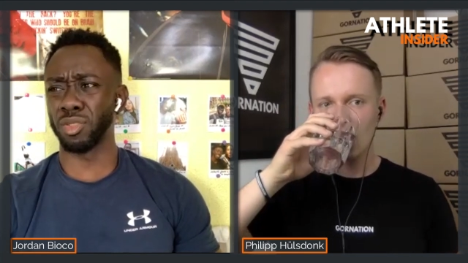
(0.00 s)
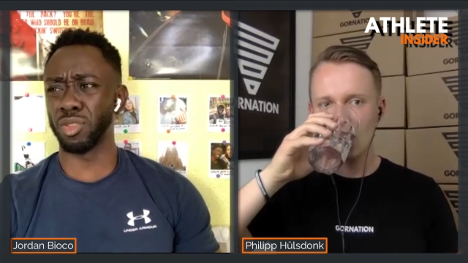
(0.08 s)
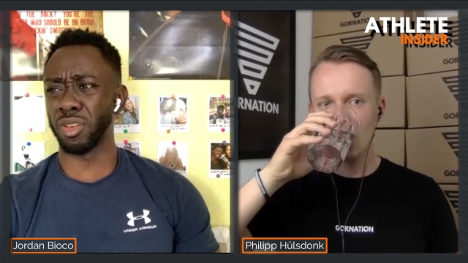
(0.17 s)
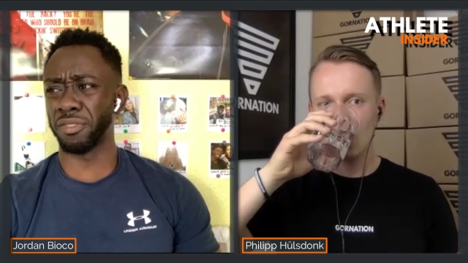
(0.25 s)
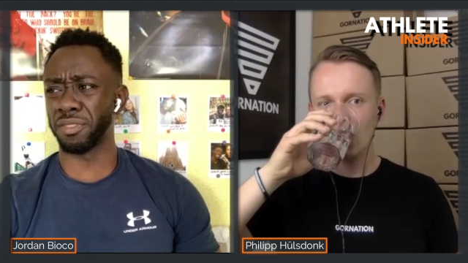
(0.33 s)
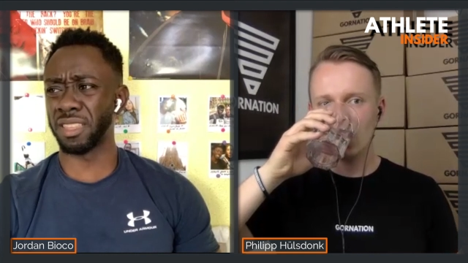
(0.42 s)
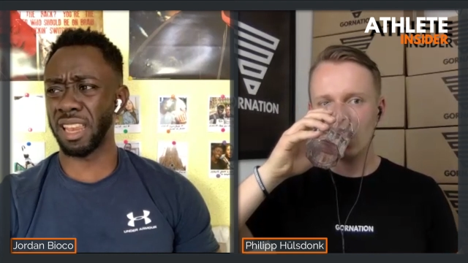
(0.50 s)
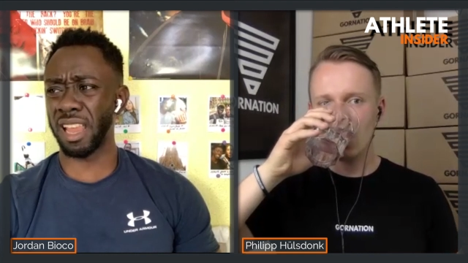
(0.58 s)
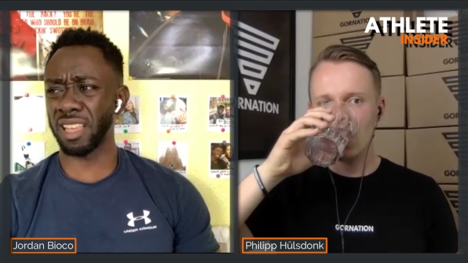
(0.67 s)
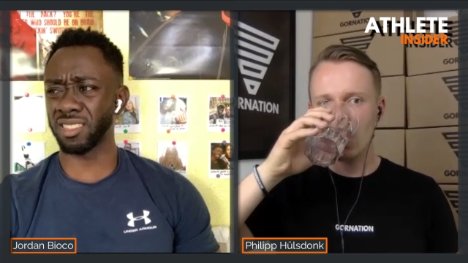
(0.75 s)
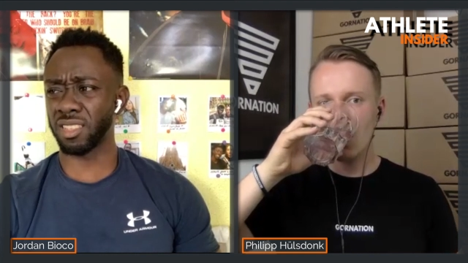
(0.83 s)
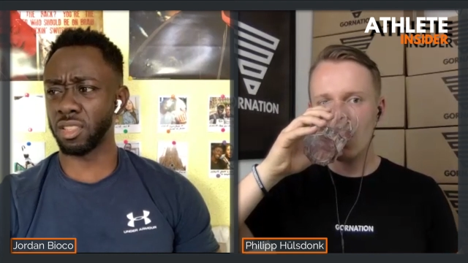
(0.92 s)
Speaker 1: know if the
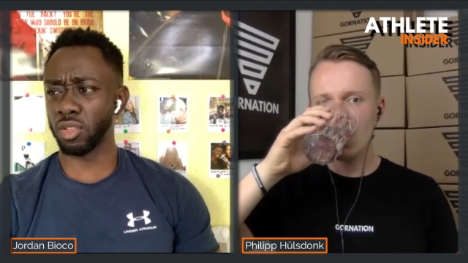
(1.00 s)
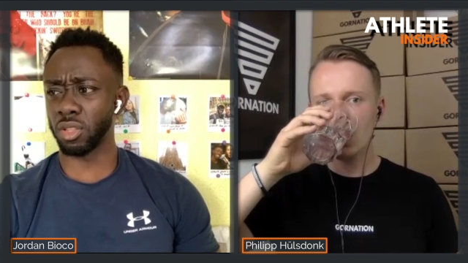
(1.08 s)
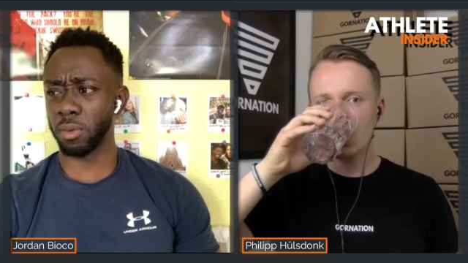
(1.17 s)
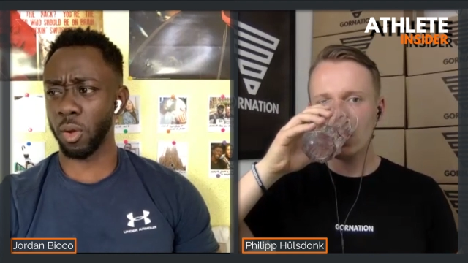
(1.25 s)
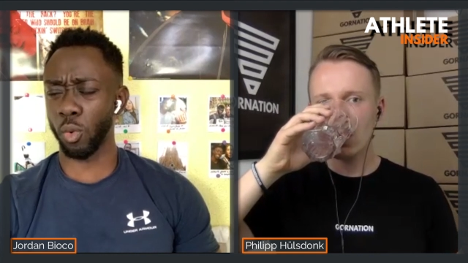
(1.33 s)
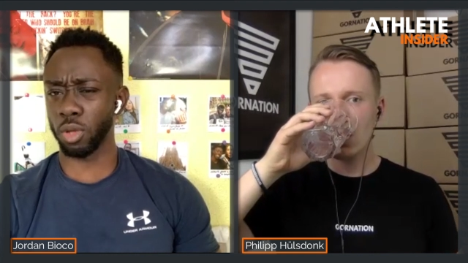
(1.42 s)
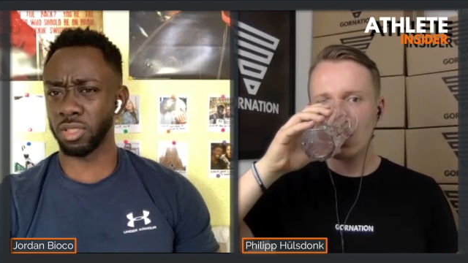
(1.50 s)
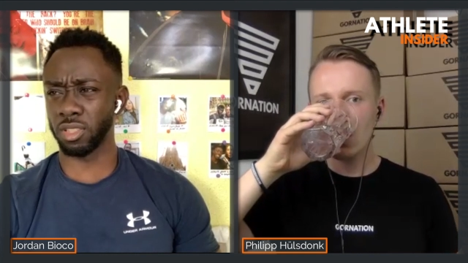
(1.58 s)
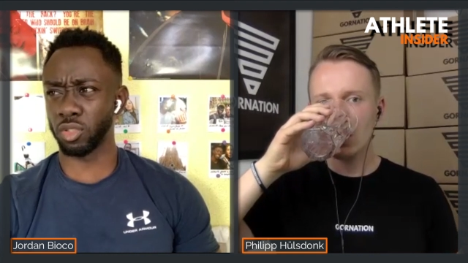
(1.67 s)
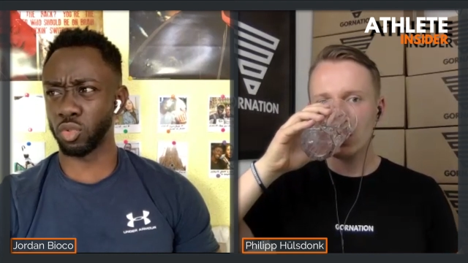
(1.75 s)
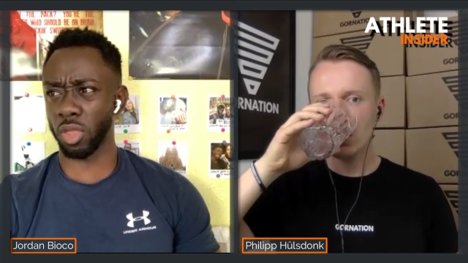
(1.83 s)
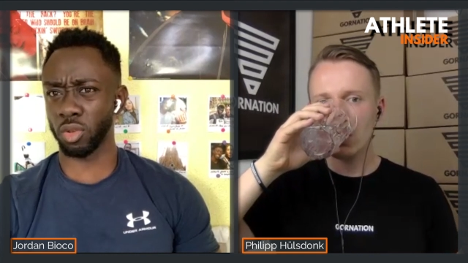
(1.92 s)
last King of the Bar was in
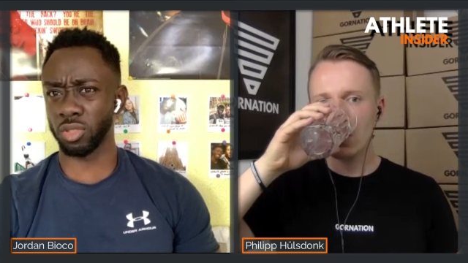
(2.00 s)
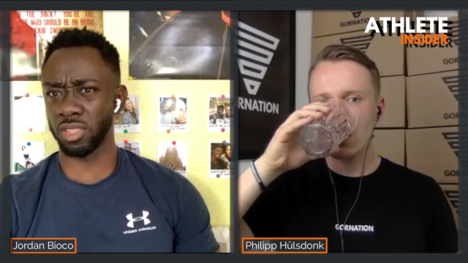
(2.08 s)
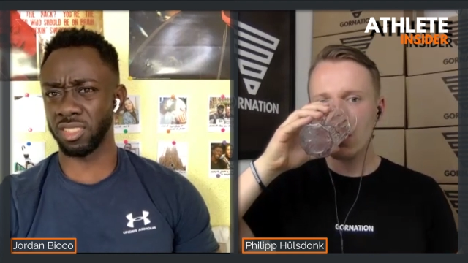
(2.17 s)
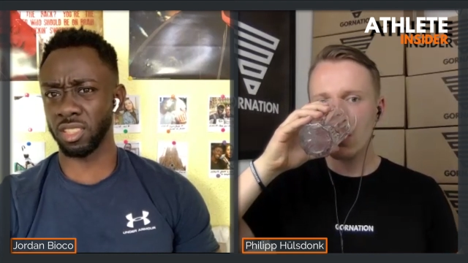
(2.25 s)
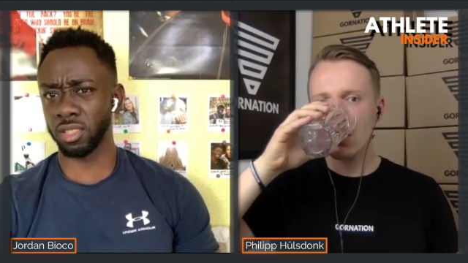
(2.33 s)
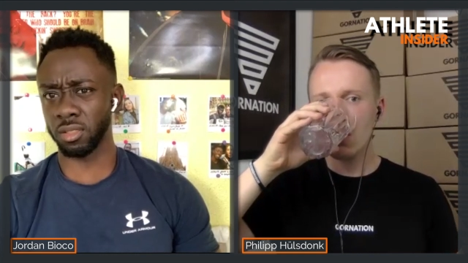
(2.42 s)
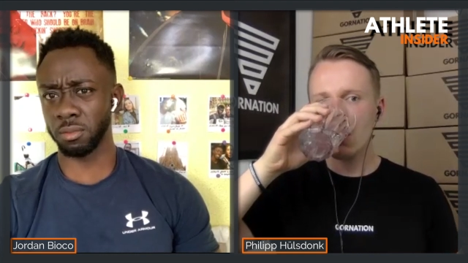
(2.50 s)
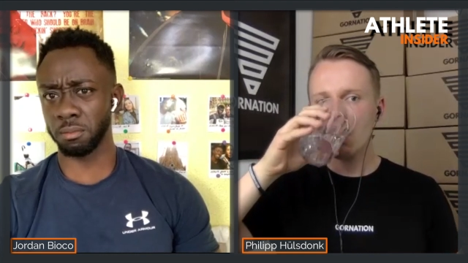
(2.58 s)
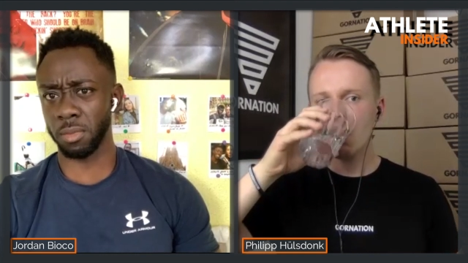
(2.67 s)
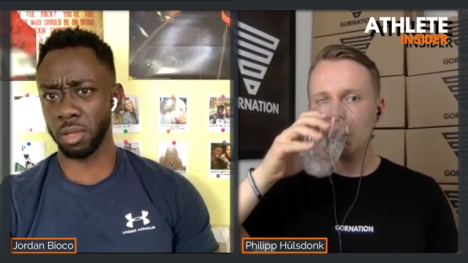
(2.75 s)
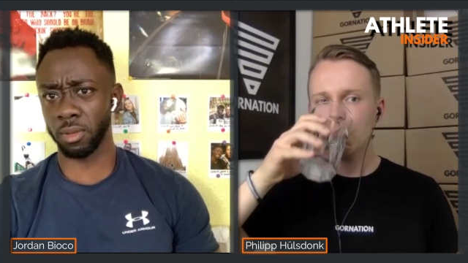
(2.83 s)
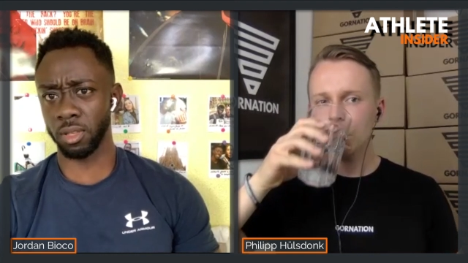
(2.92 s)
2016,
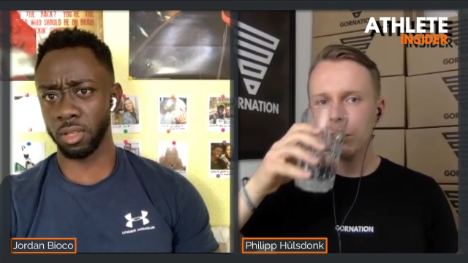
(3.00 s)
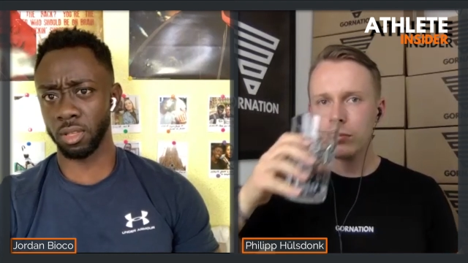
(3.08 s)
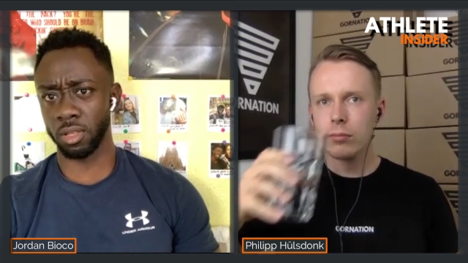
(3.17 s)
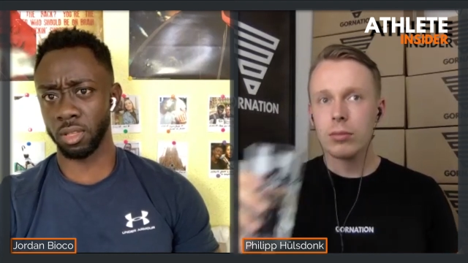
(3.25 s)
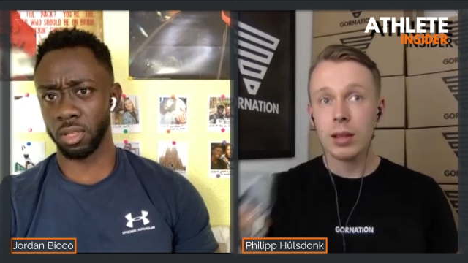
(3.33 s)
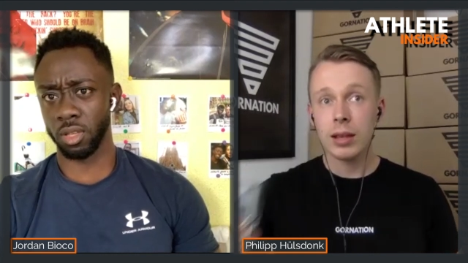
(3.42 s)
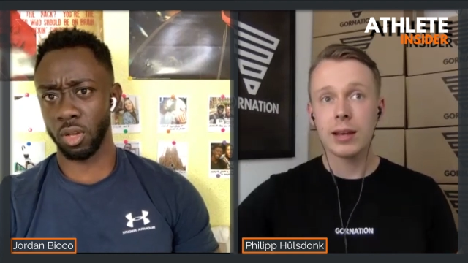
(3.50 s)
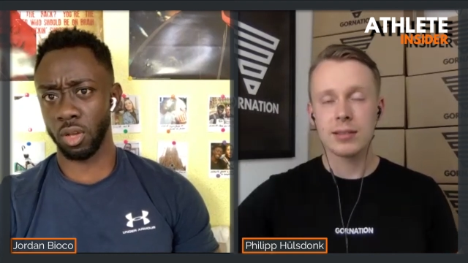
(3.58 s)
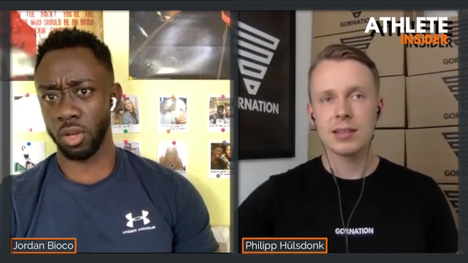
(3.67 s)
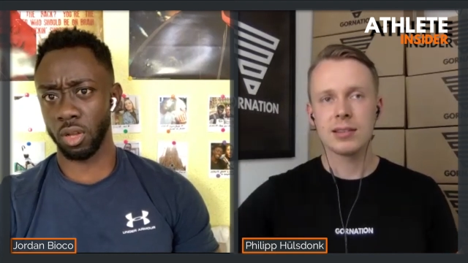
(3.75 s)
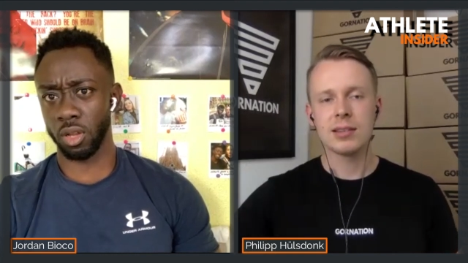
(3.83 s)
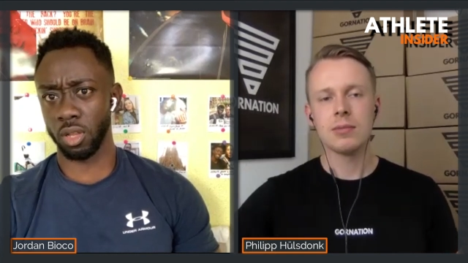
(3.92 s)
Speaker 2: maybe. Yeah,
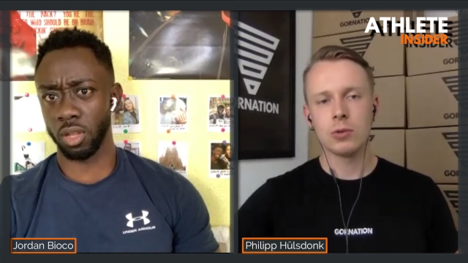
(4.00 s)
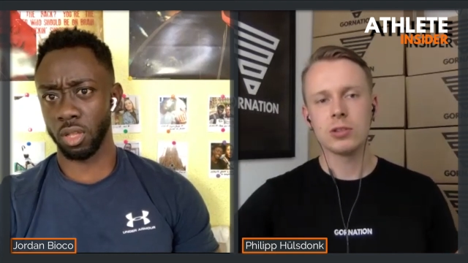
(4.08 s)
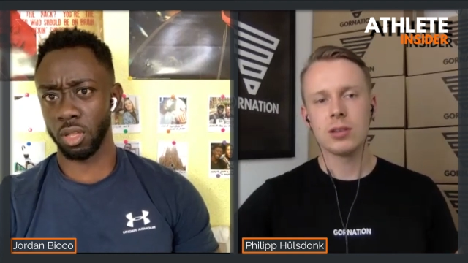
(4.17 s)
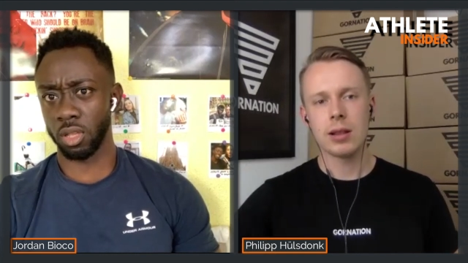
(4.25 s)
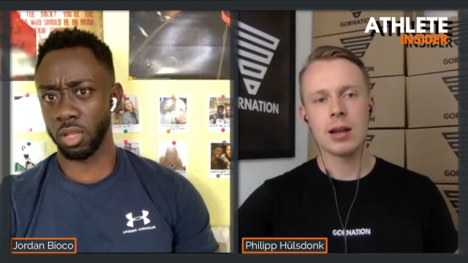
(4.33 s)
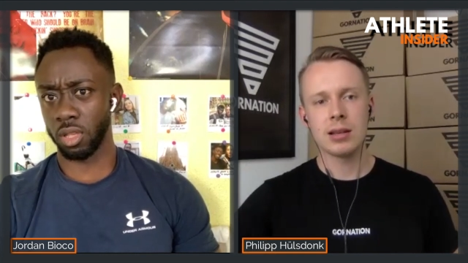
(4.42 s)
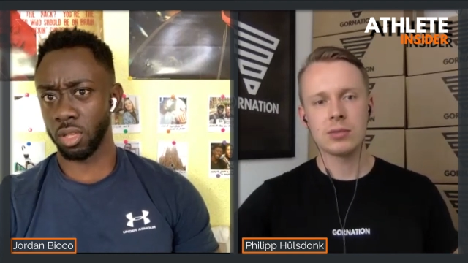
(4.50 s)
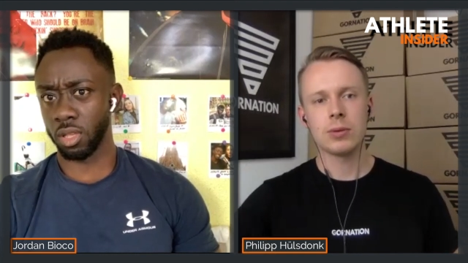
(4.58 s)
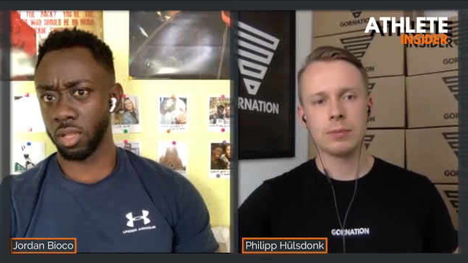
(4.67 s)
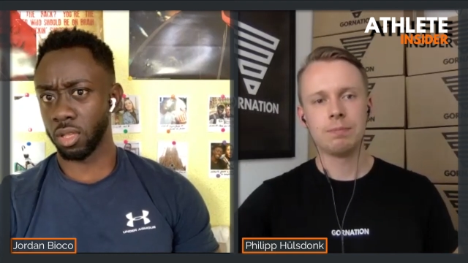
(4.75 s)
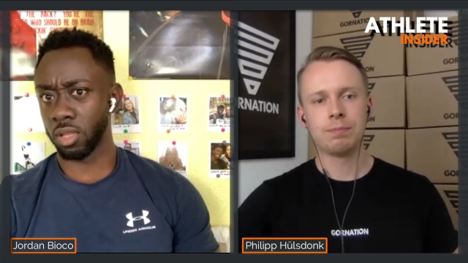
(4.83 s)
16 was the last one.